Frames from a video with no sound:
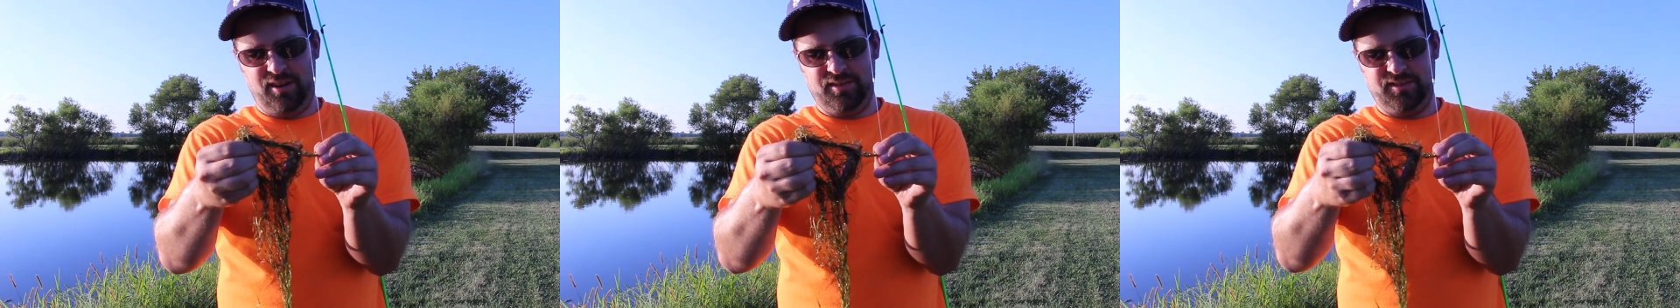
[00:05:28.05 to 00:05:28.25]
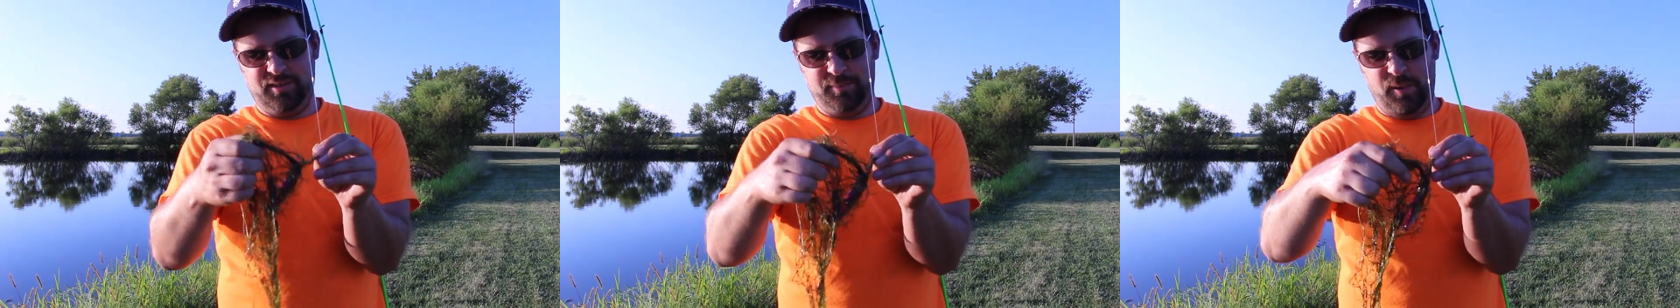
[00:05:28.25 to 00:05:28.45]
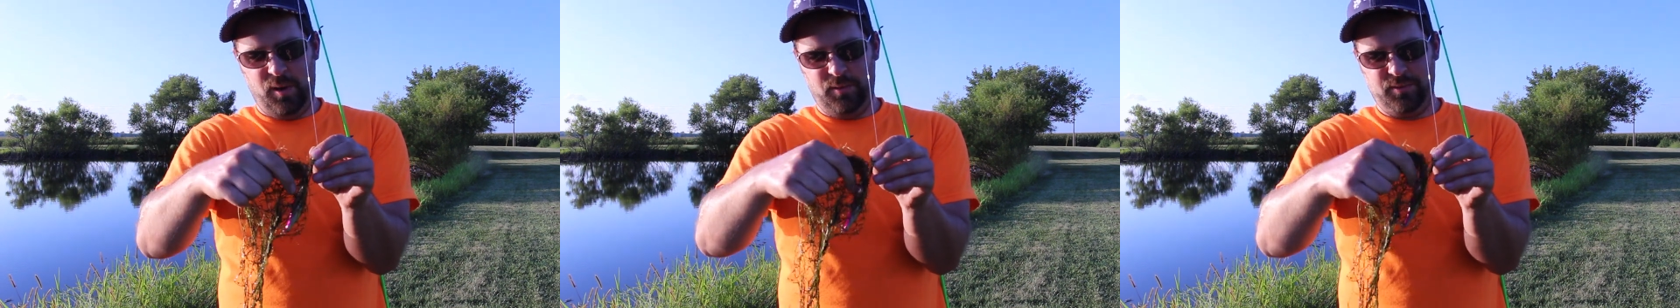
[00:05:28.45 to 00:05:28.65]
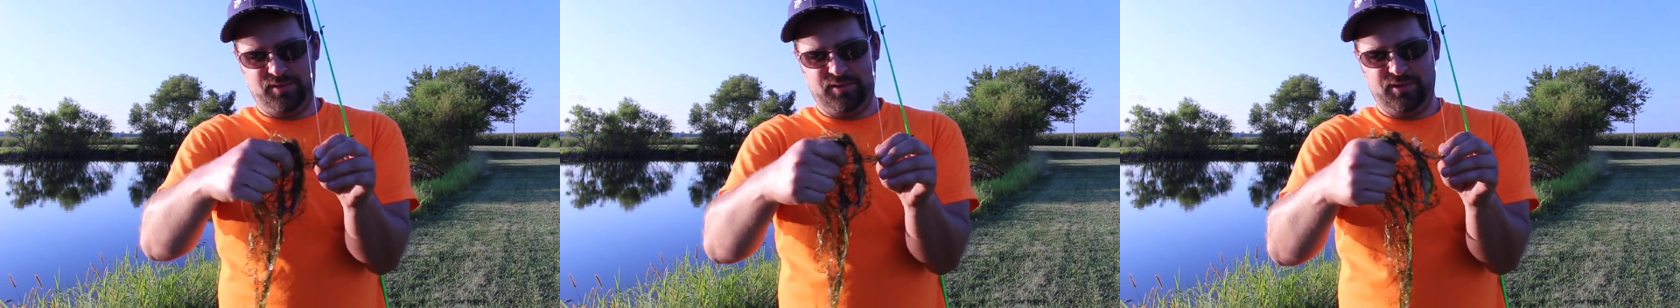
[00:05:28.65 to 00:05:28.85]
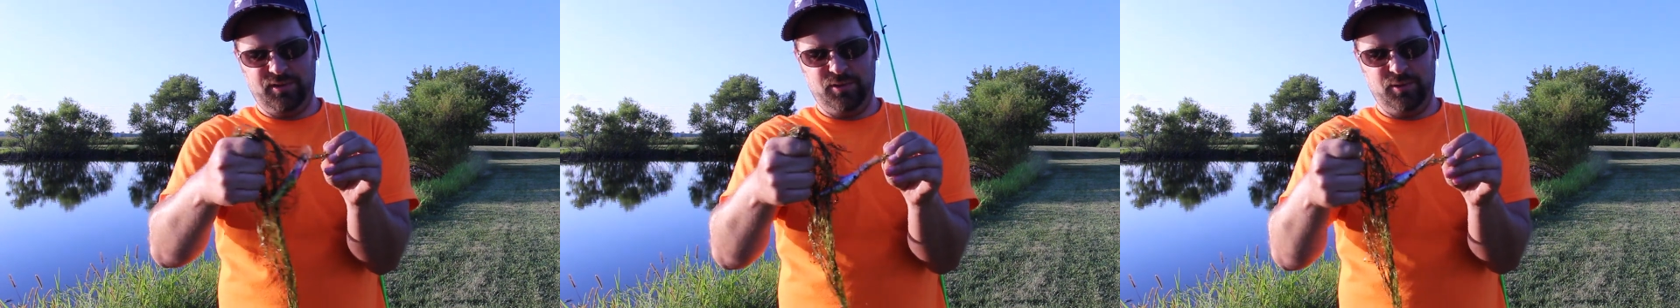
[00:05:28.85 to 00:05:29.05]
are
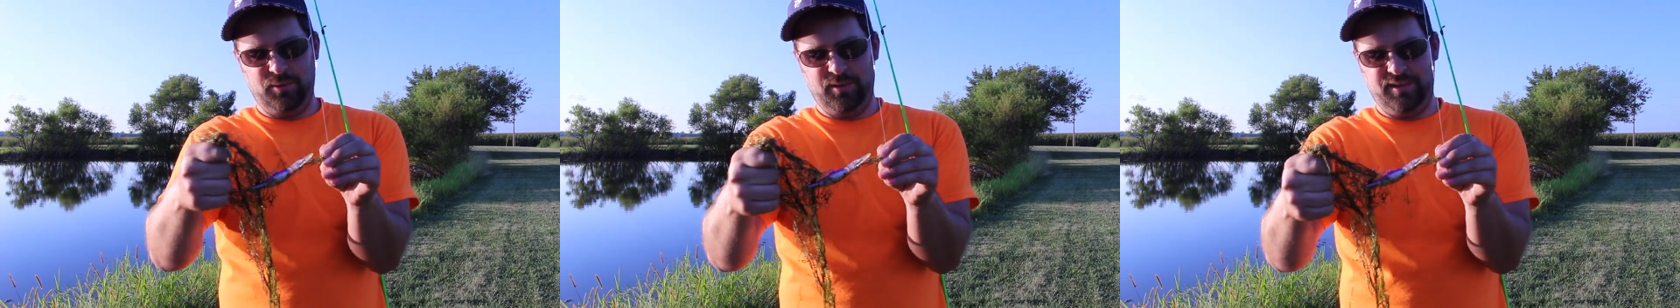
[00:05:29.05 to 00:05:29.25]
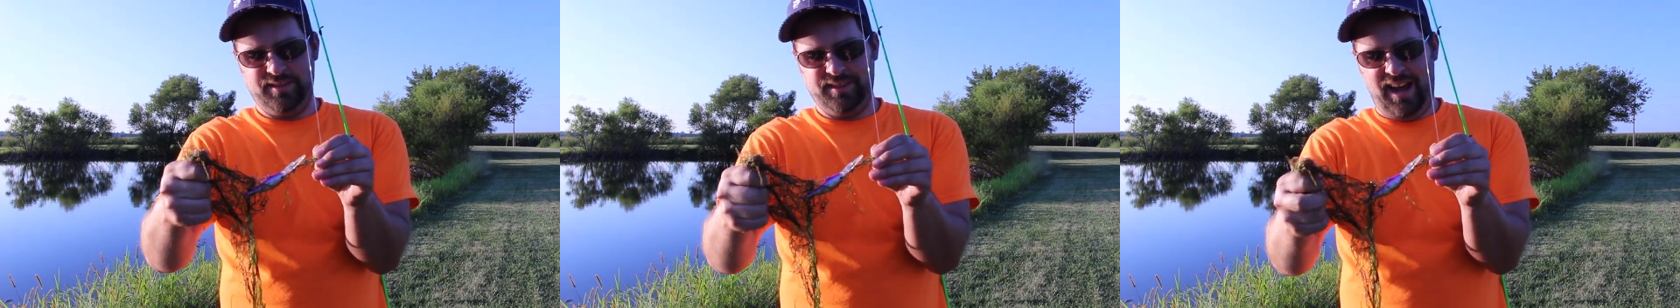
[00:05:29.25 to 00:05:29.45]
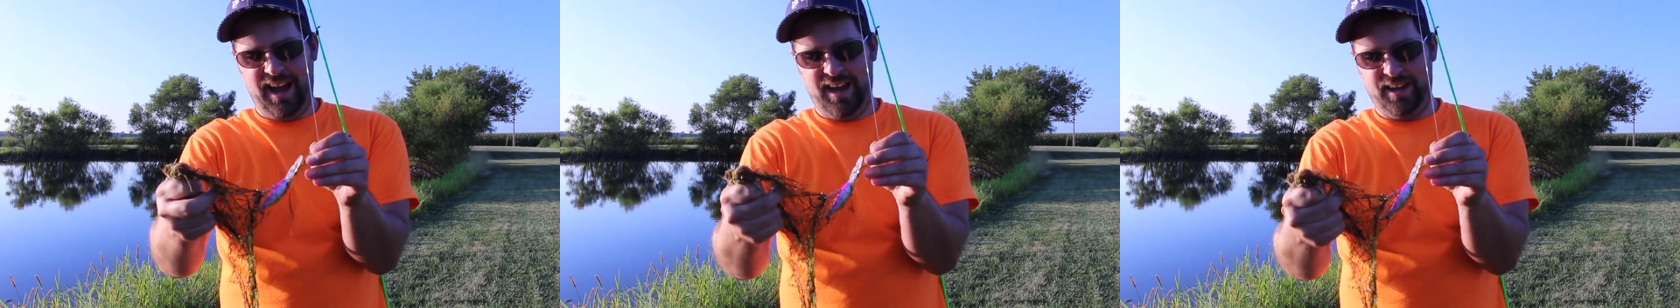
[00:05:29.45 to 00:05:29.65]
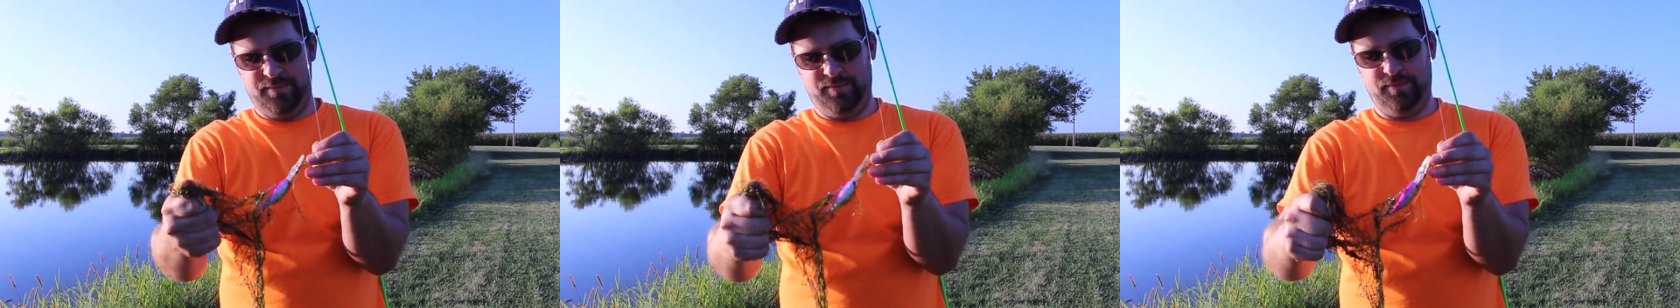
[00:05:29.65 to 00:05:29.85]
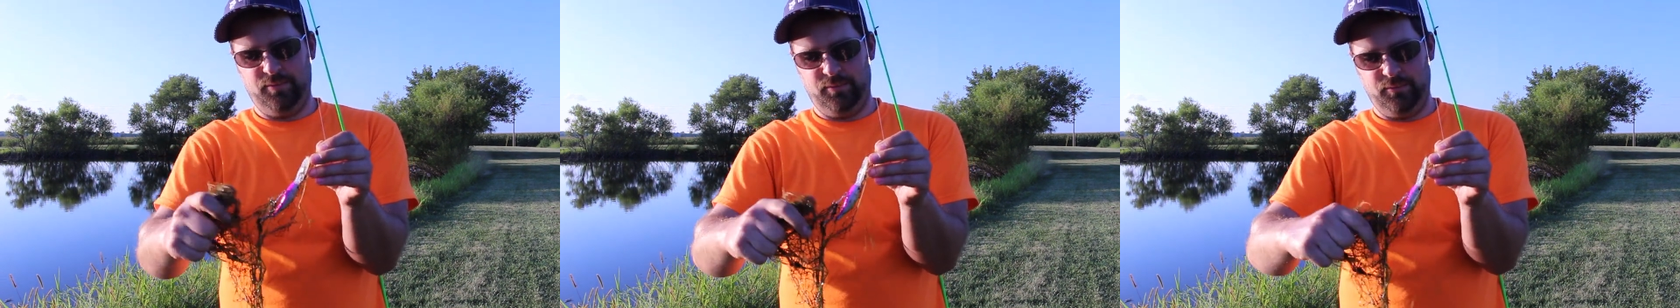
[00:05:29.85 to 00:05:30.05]
supposed to dive